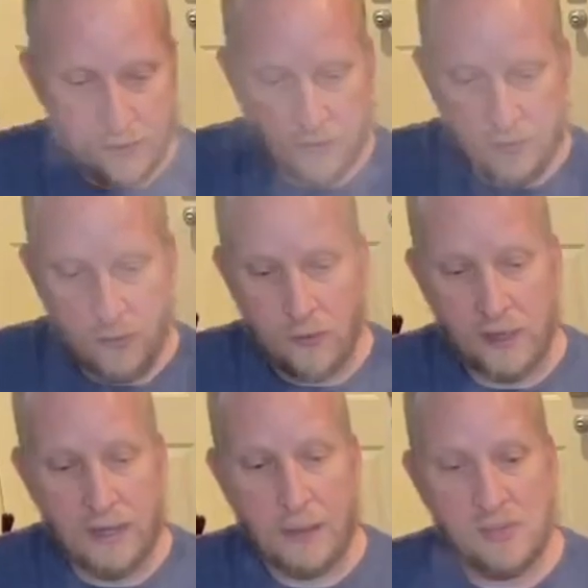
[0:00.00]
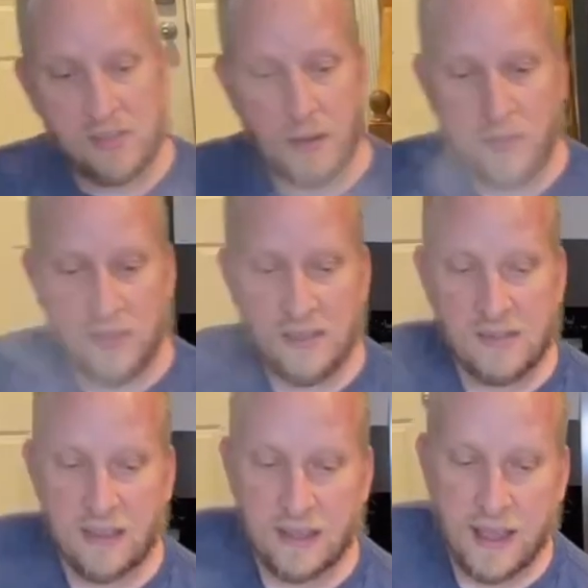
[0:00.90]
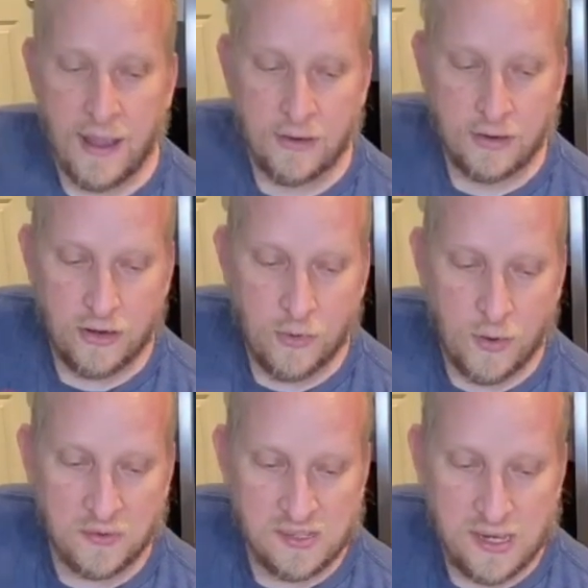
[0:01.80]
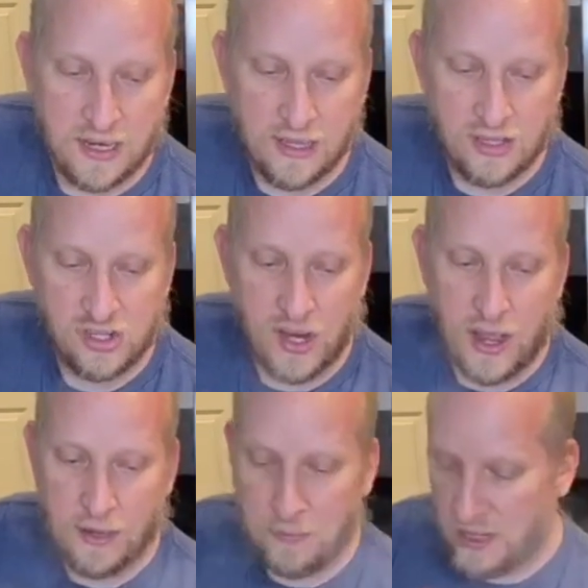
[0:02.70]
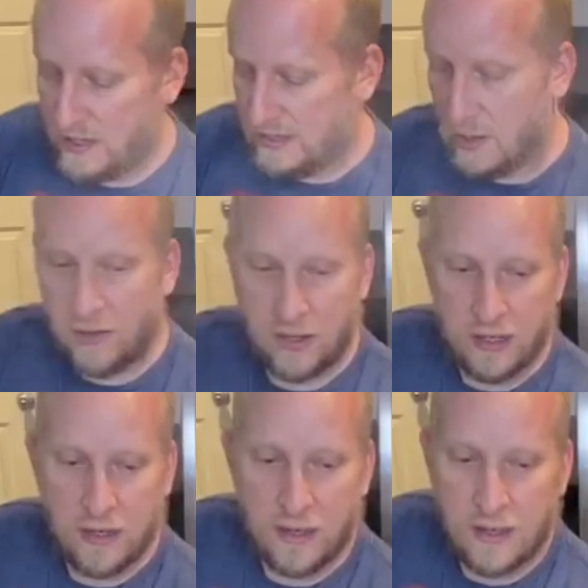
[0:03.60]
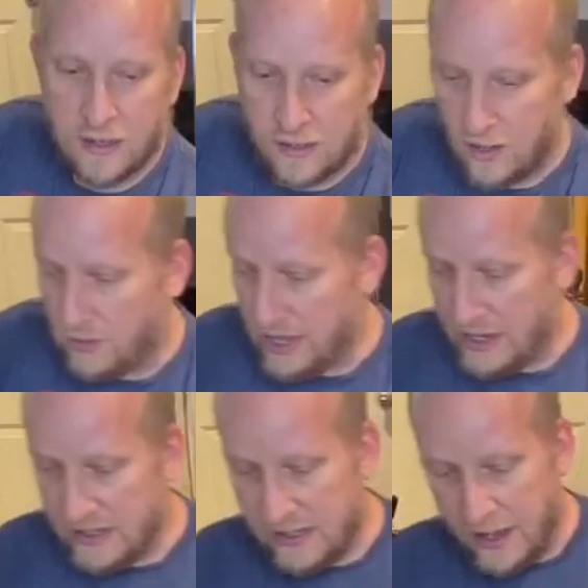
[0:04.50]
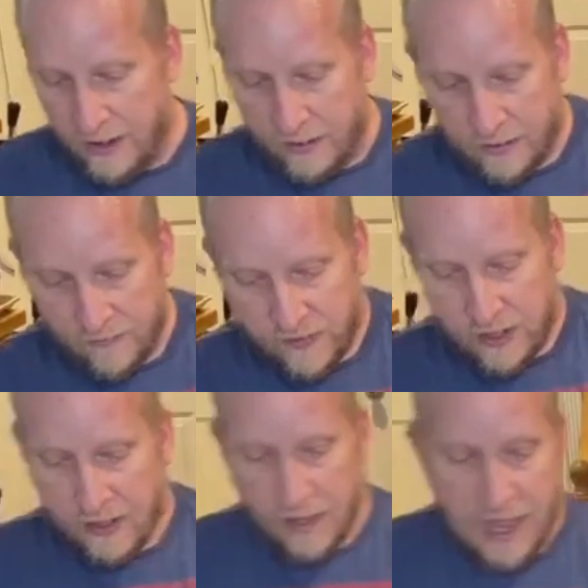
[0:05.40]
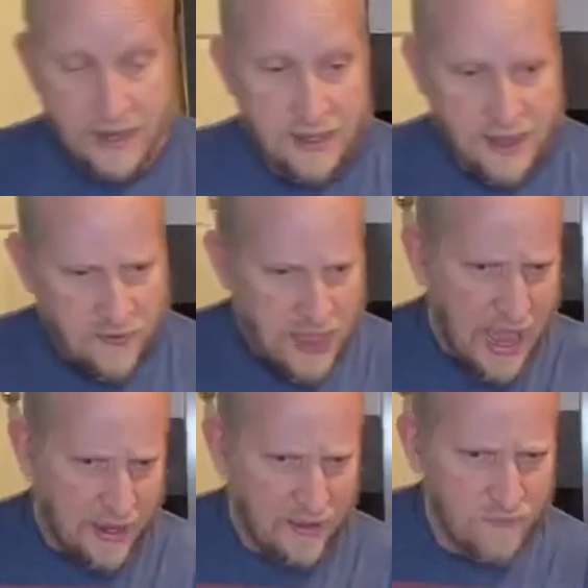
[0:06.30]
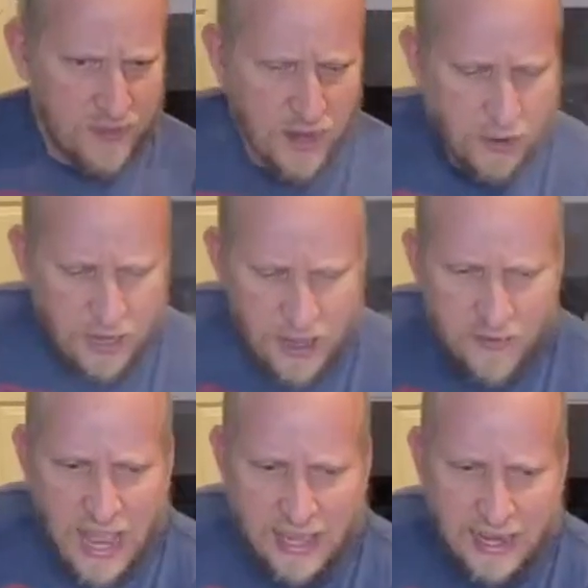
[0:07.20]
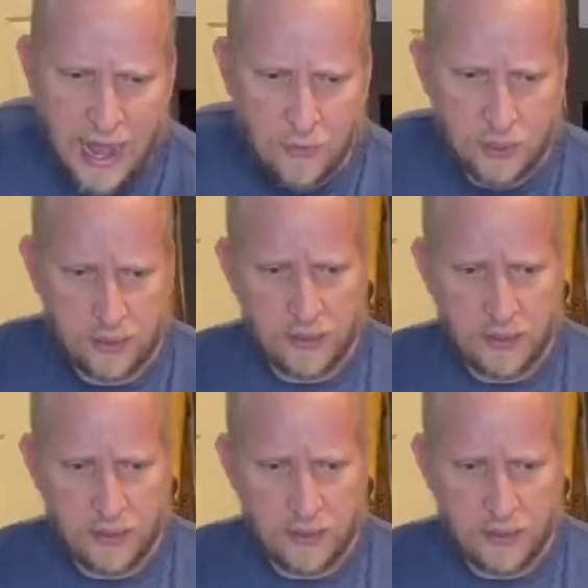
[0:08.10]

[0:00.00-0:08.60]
Cool, and I'm just going to put this on the counter. You won't see it in the shot, but it's all good. Know that it's there. And give that an hour.